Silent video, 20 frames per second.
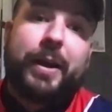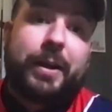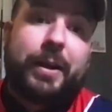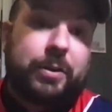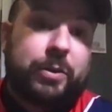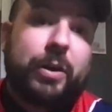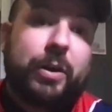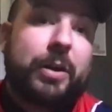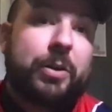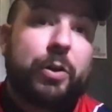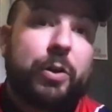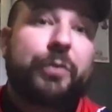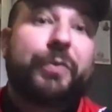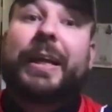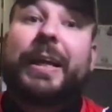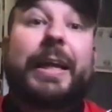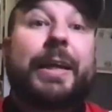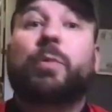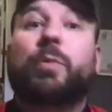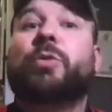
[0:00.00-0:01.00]
I don't
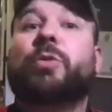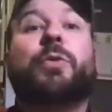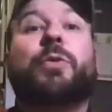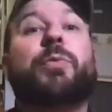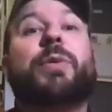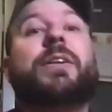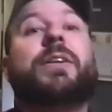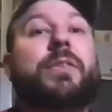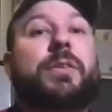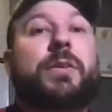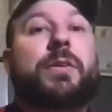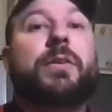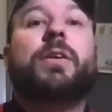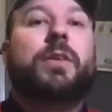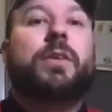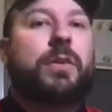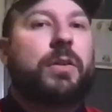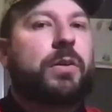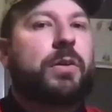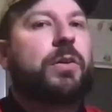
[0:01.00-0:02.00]
think he was the reason
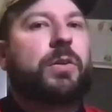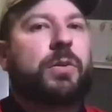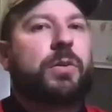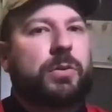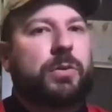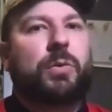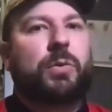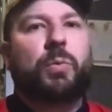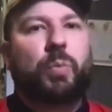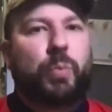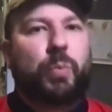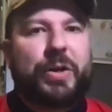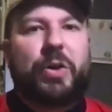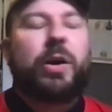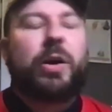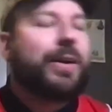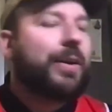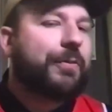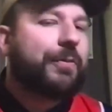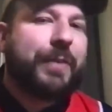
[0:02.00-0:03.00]
we're
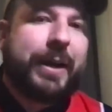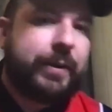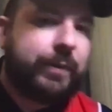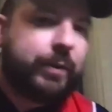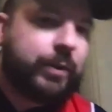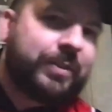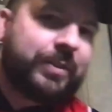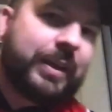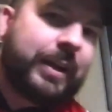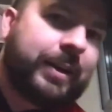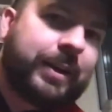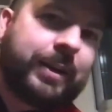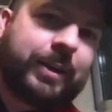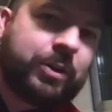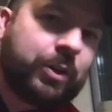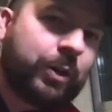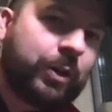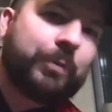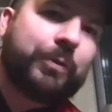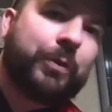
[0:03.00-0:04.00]
not in a final on Saturday. I
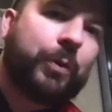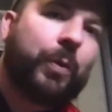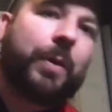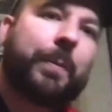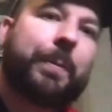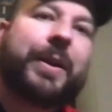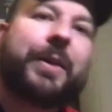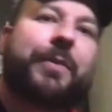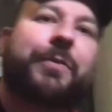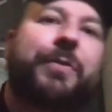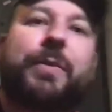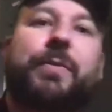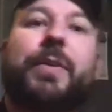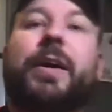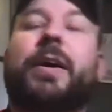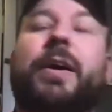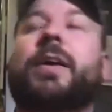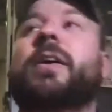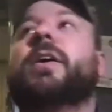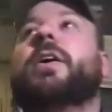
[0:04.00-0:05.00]
don't for 1 minute think
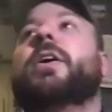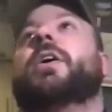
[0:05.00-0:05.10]
that.